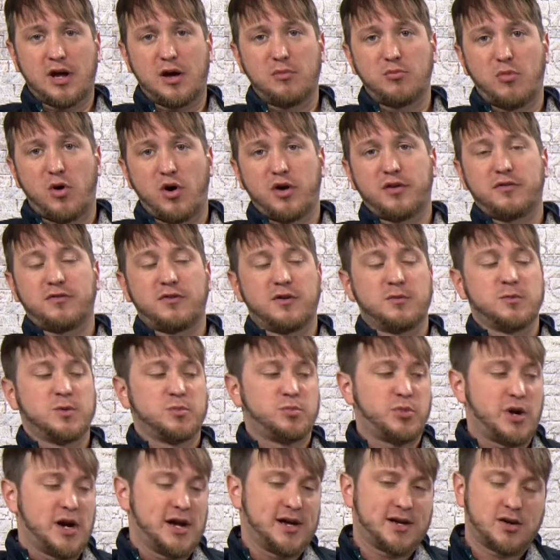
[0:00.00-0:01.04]
I'm Mark Freeman.
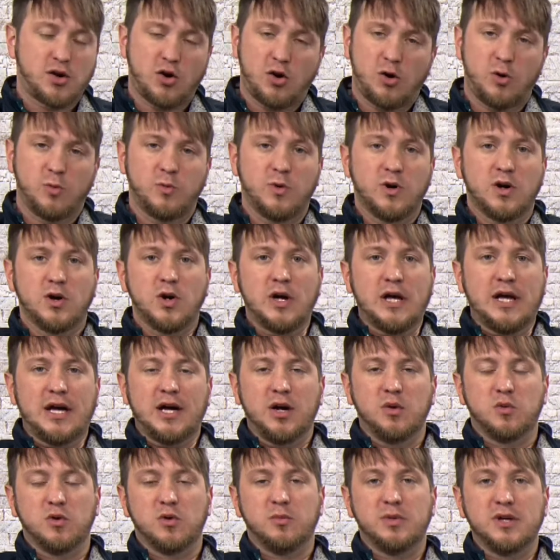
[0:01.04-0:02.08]
Brad Caldwell
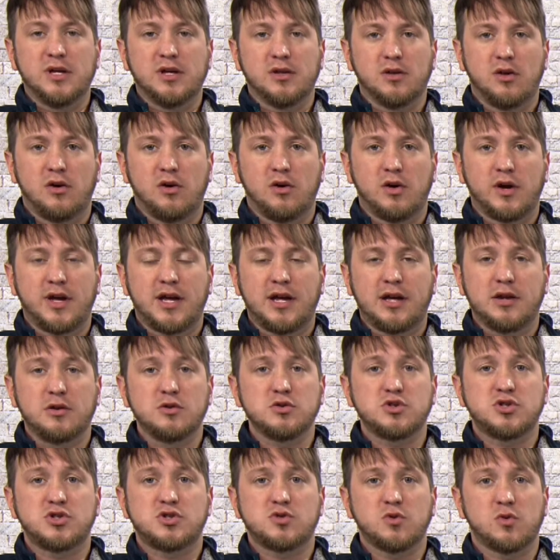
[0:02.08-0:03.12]
will be along here
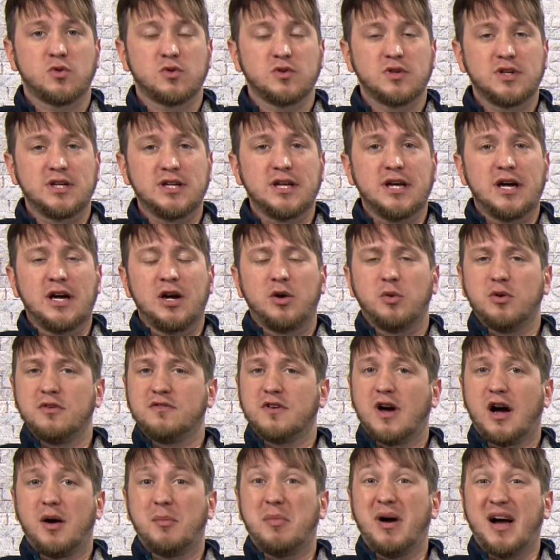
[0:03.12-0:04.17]
shortly. We've
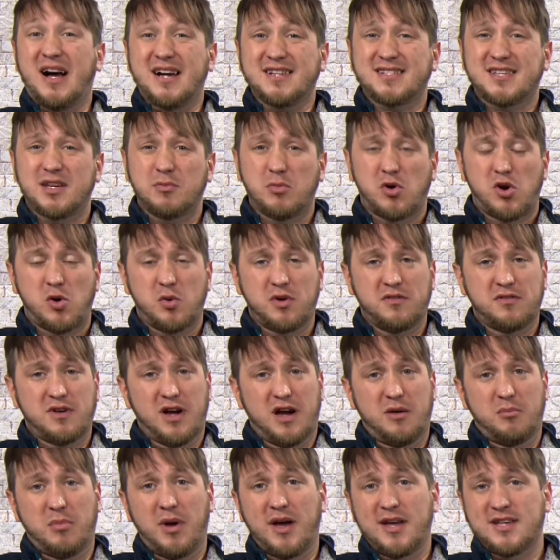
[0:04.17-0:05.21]
got basketball, we've
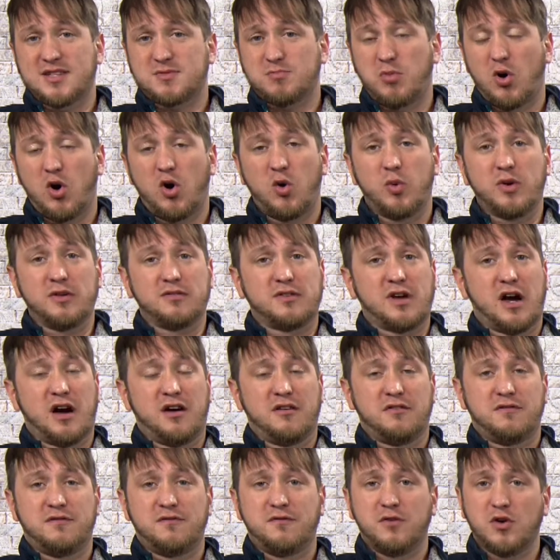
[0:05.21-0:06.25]
got baseball, we've
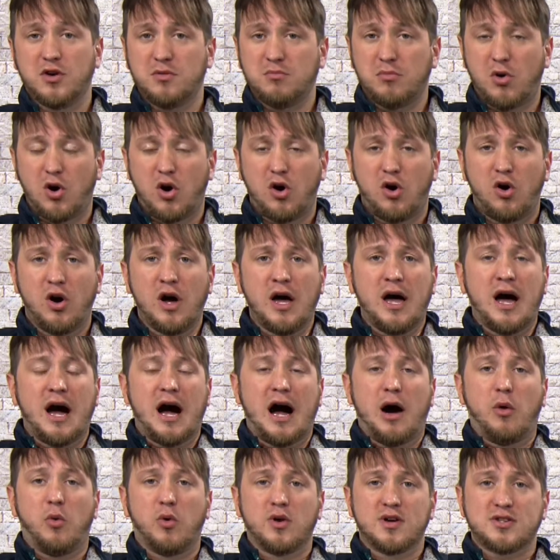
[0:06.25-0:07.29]
got football.
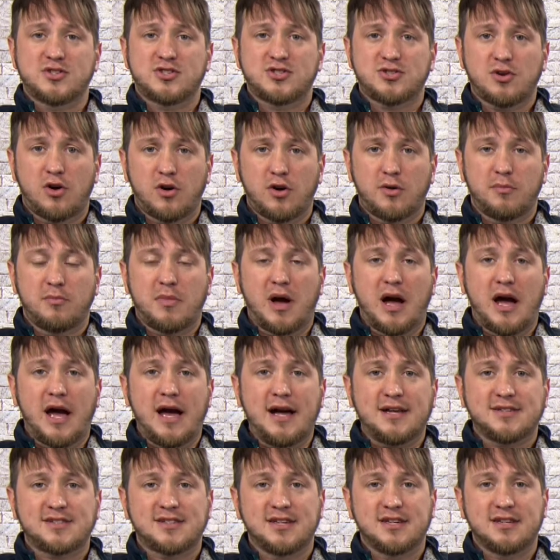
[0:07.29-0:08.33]
I want to start by
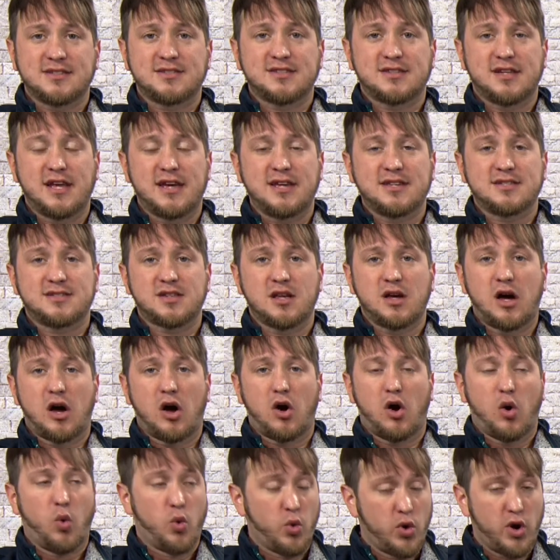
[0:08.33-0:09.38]
asking today's
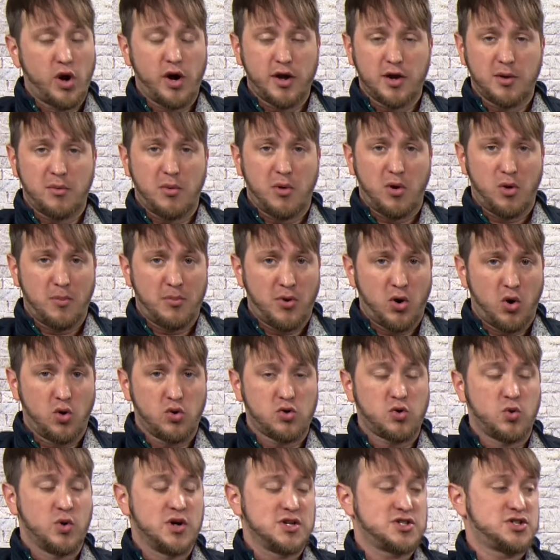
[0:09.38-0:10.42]
Or Automall
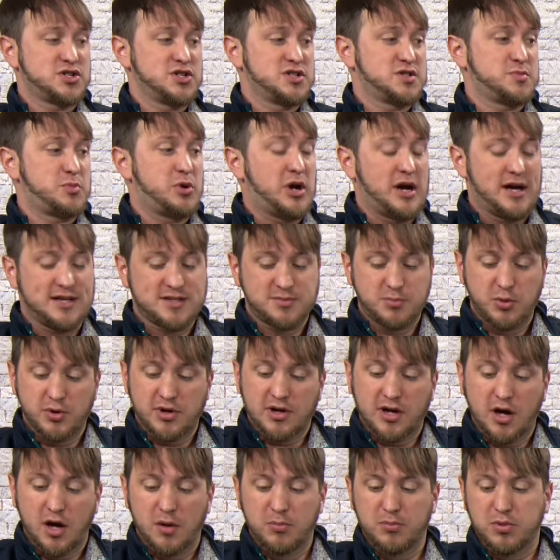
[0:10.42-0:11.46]
poll questions. Brad's put
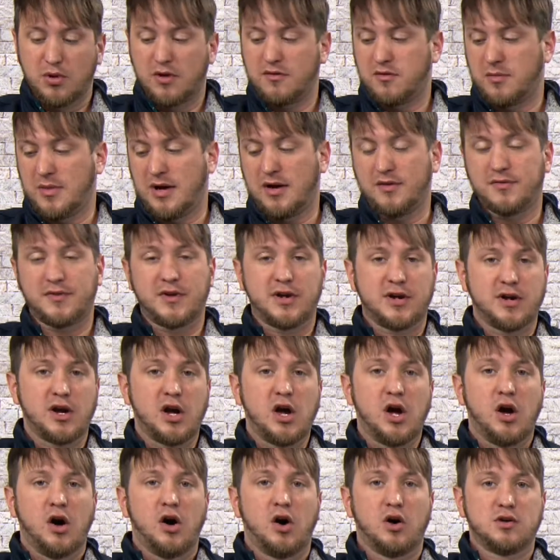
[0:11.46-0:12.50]
a couple of them out there
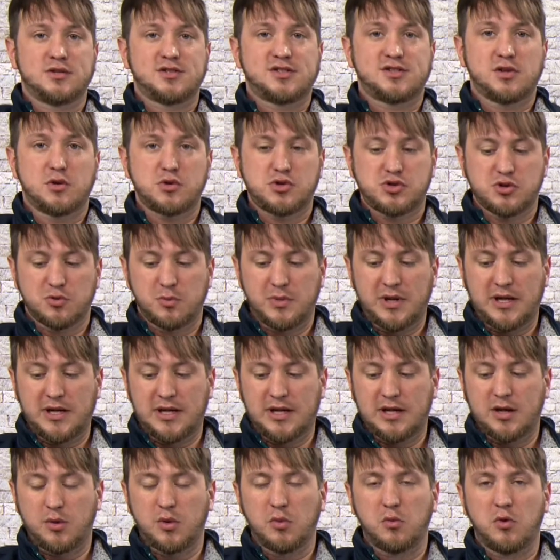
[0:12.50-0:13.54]
on social
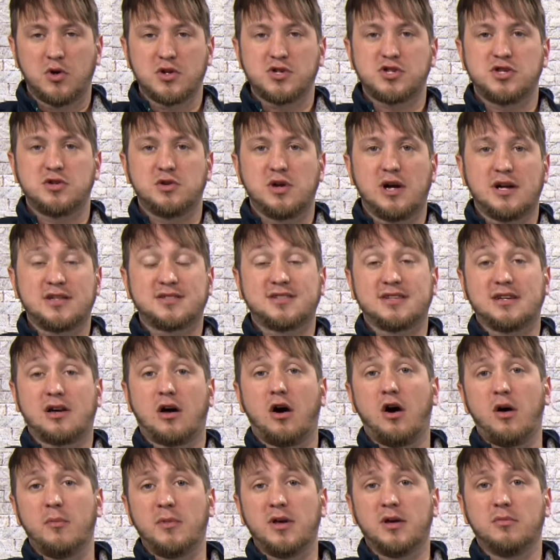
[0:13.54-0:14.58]
media. We want you guys to
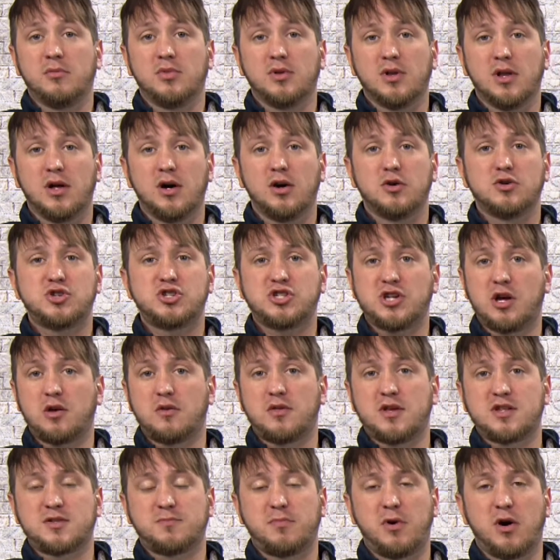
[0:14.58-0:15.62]
comment below, share
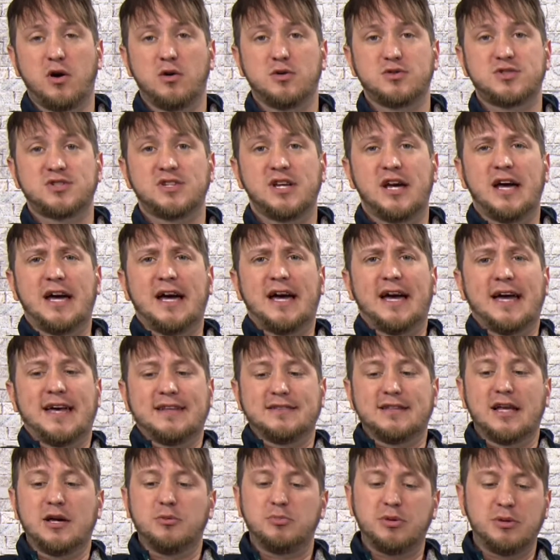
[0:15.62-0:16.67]
this post,
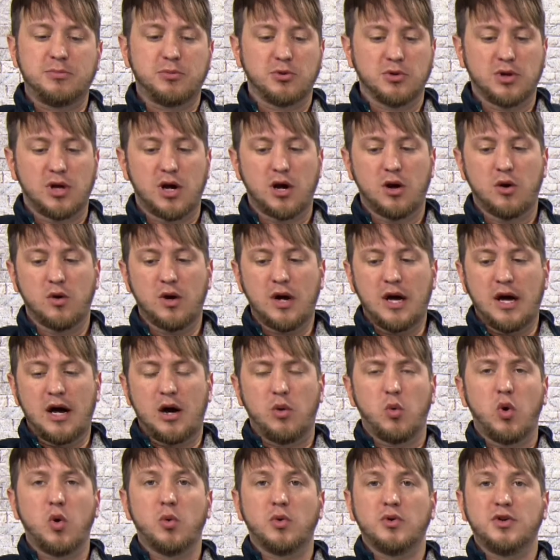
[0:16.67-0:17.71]
and let people know
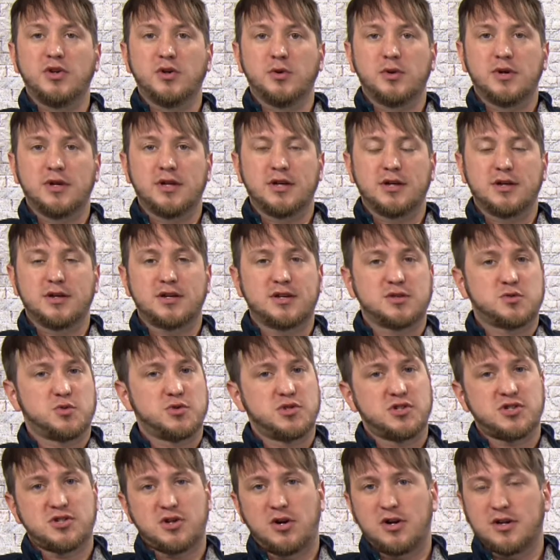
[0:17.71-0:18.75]
what we're doing here, because we're
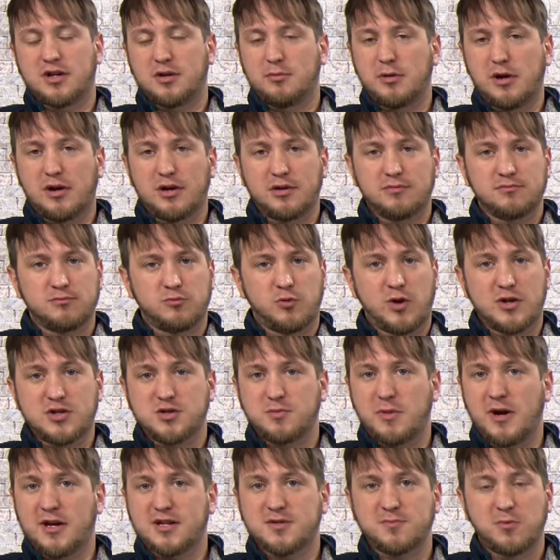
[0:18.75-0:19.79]
just talking about
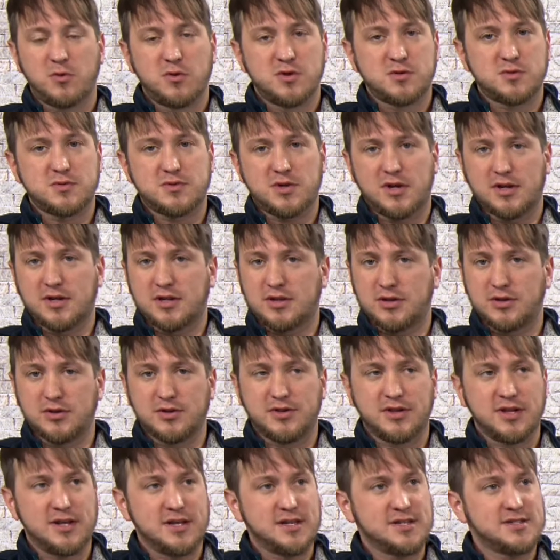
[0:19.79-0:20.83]
Razorback sports. We're talking
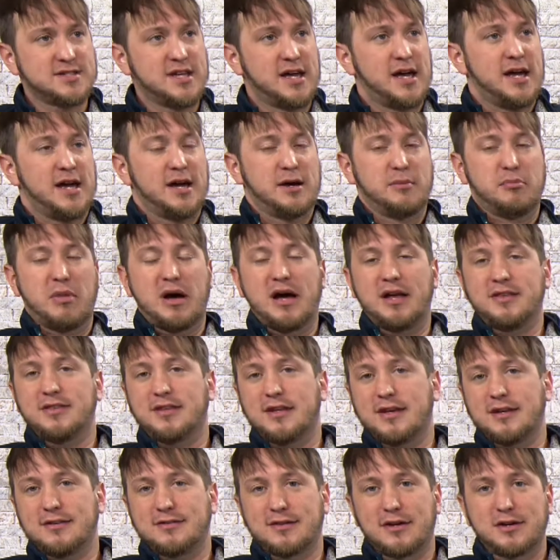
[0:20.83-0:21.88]
good things, bad
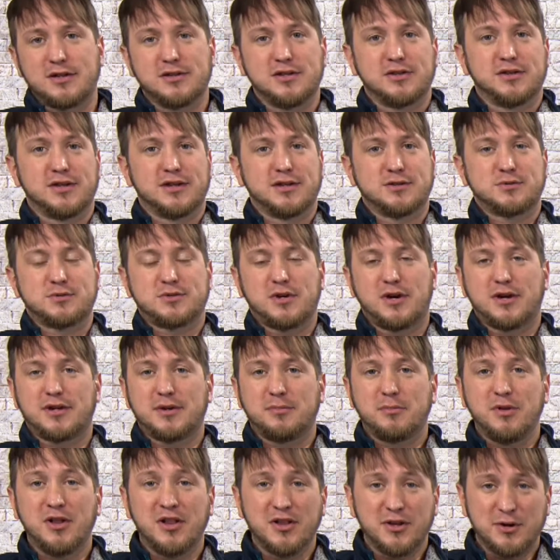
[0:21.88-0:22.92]
things, ugly things. We're
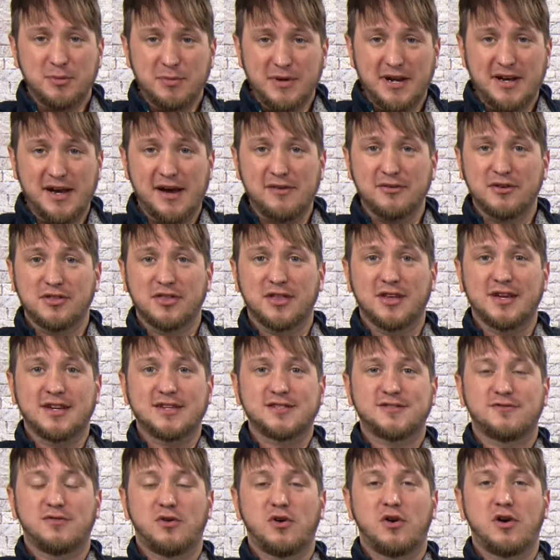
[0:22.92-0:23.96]
talking a little bit of everything
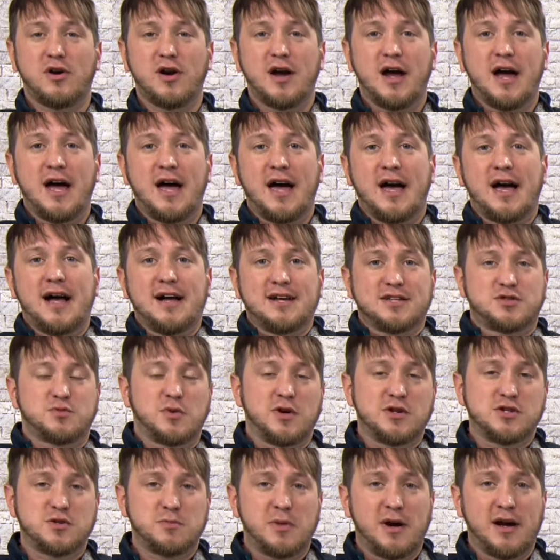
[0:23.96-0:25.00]
as far as
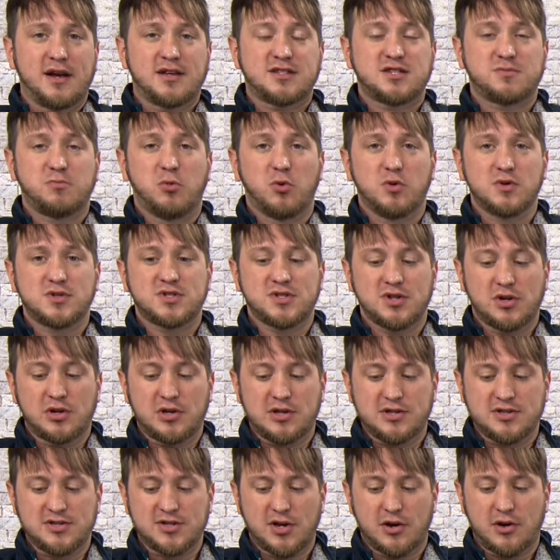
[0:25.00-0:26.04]
Razorback sports are
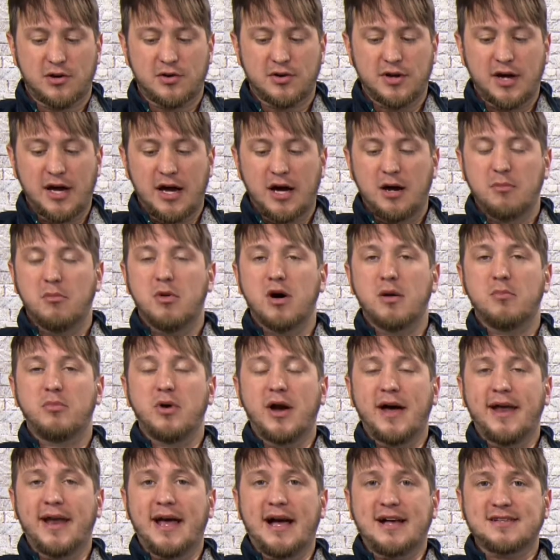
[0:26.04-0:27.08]
concerned. But
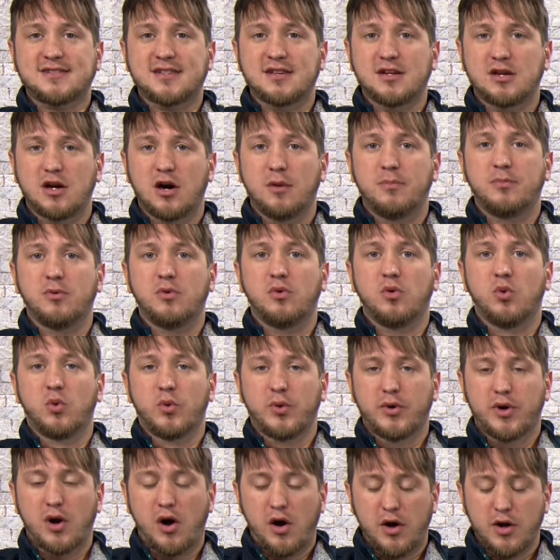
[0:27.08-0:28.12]
Brad asked a couple
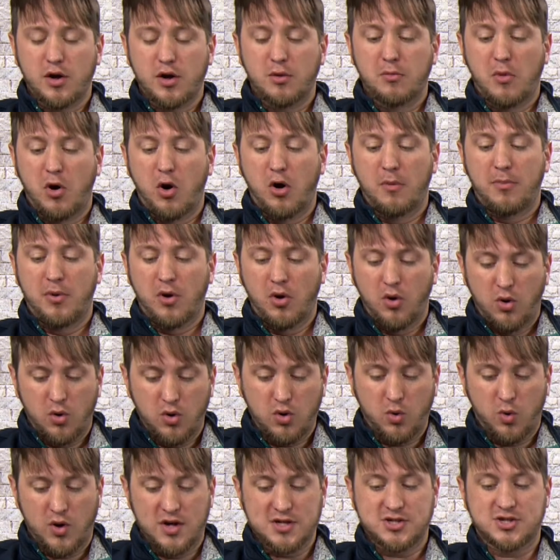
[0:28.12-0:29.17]
Or Automall poll
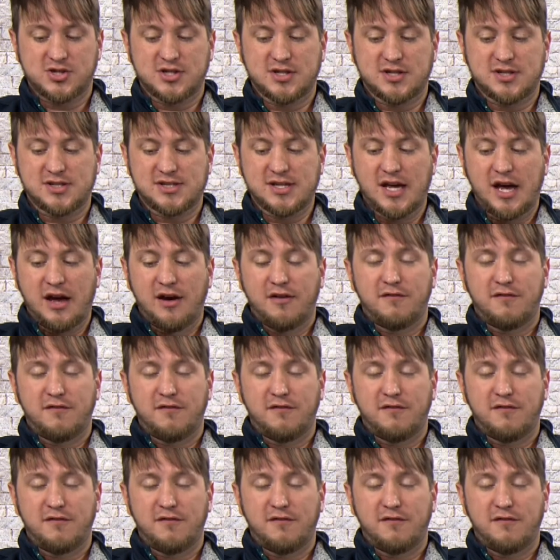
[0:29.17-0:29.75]
questions.